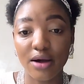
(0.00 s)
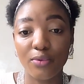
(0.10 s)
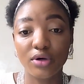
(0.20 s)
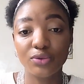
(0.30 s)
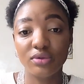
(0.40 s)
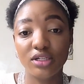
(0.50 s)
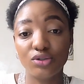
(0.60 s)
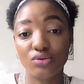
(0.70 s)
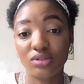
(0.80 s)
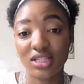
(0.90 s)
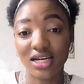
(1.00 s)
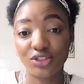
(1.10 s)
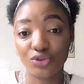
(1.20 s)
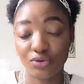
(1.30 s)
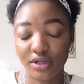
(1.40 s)
and what we need to
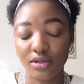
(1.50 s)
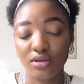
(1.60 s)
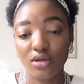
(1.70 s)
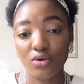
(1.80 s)
start doing